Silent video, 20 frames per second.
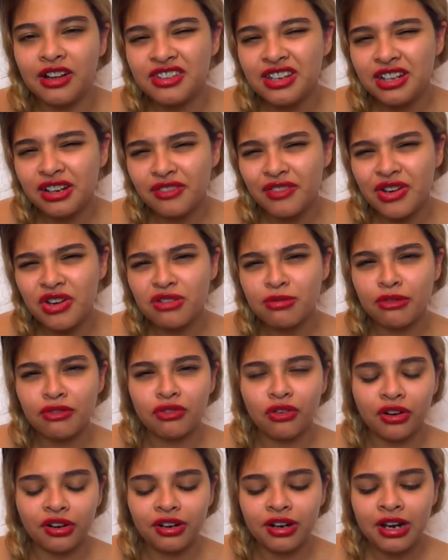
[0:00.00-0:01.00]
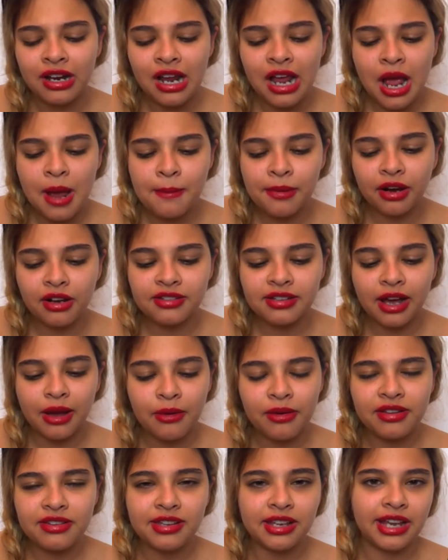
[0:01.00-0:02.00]
Has he done videos before? Because
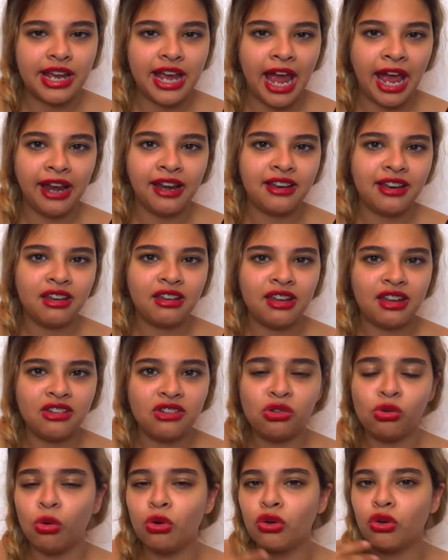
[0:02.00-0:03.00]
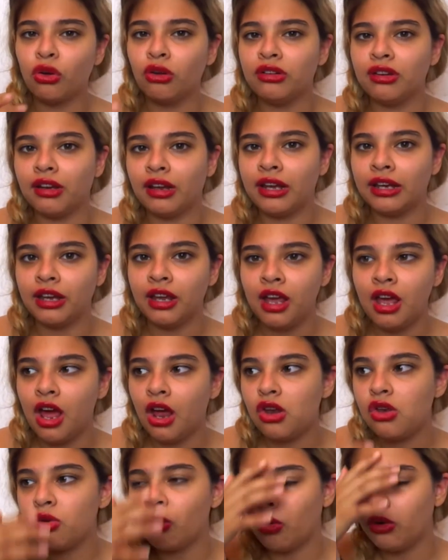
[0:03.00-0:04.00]
how is he edited this so good and like
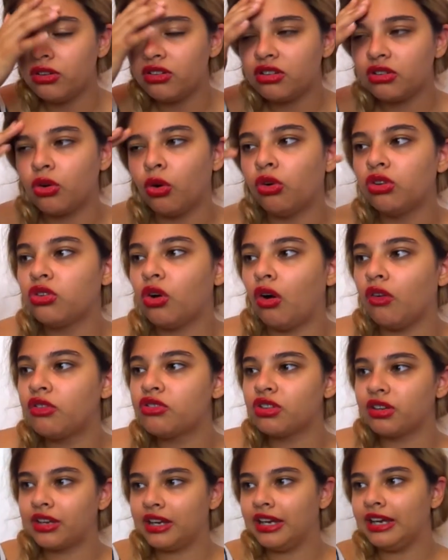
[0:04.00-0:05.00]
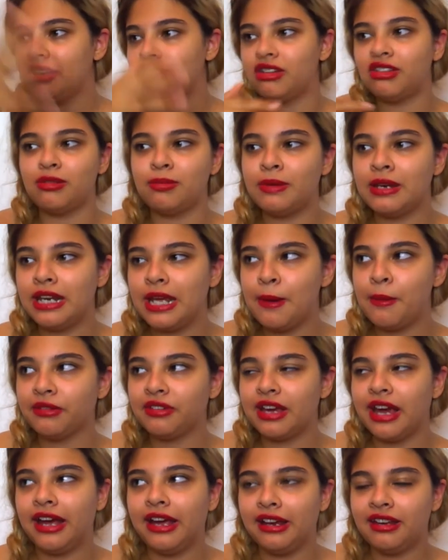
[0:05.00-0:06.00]
known to go to all these locations and being able
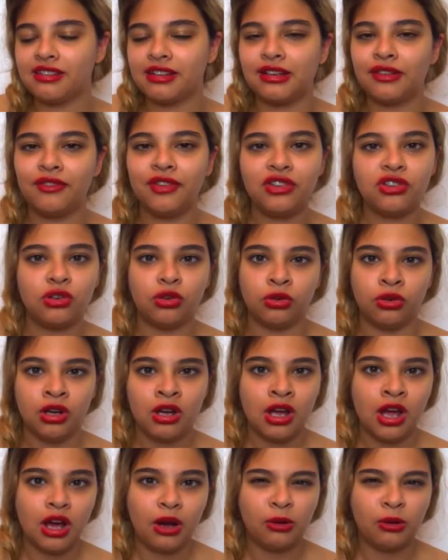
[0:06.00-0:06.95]
to edit this kind of video?